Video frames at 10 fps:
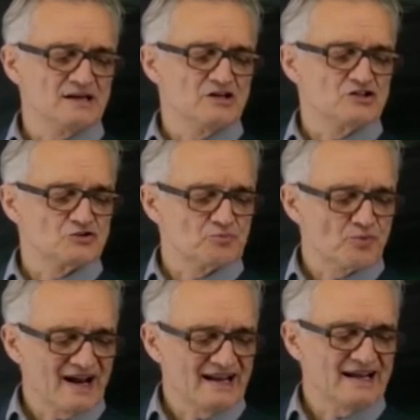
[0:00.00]

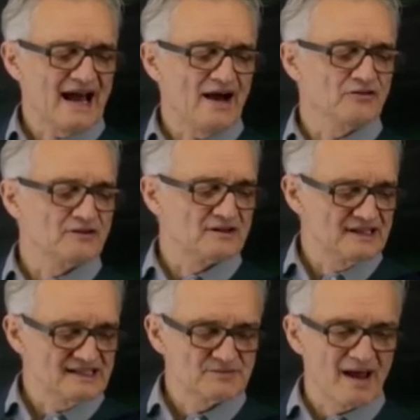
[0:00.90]
spreading out
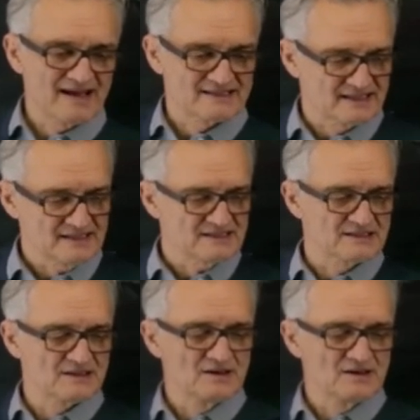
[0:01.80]
these masses